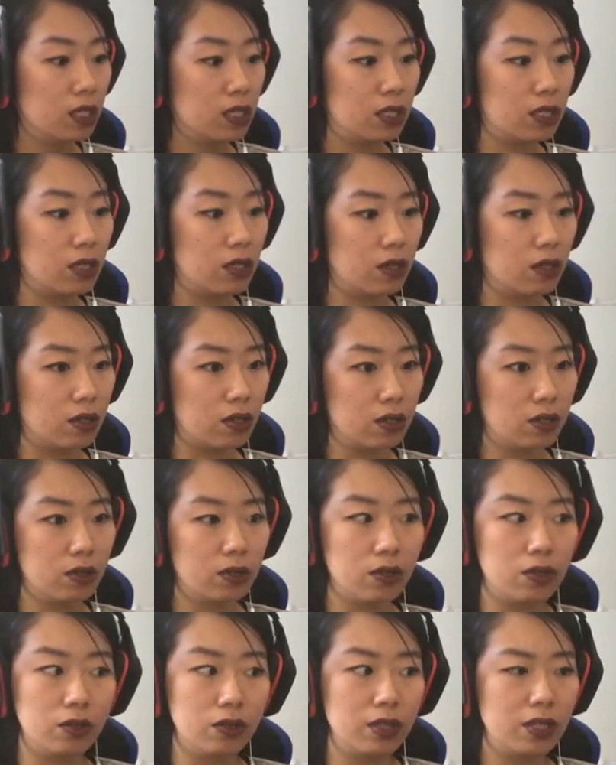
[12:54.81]
So,
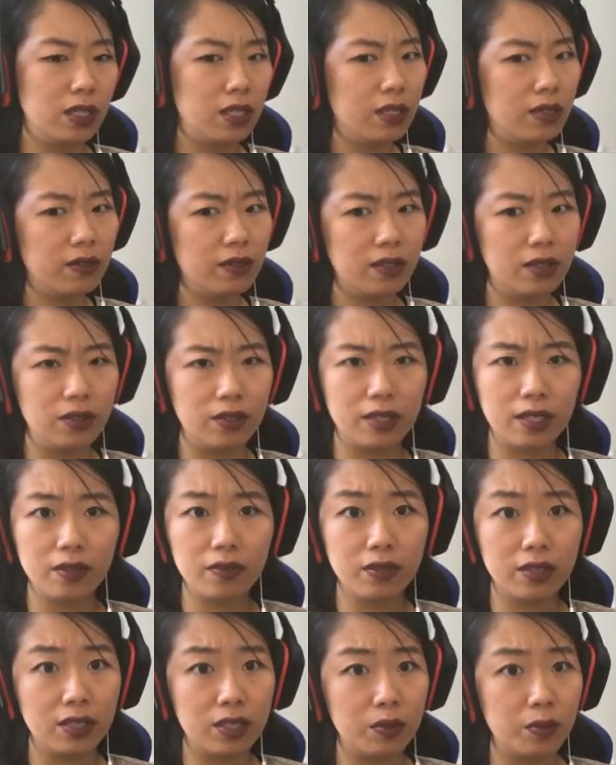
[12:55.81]
you
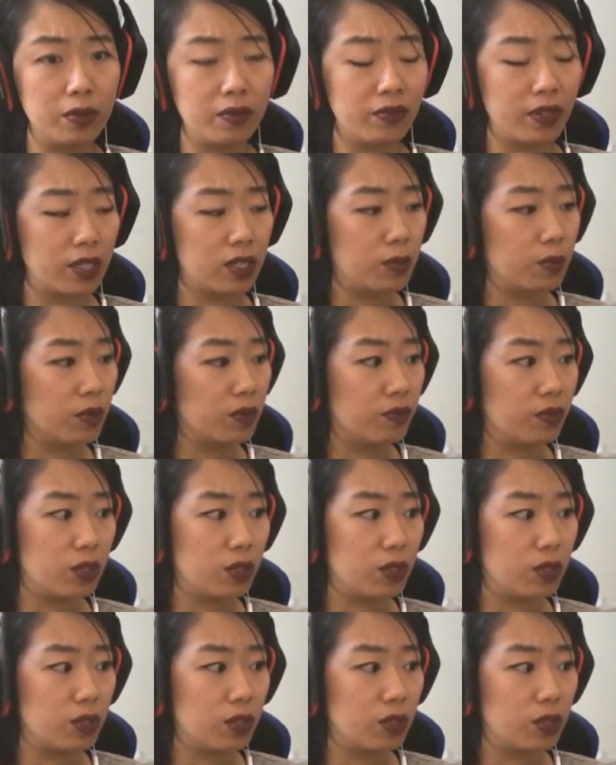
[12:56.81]
definitely need to be flexible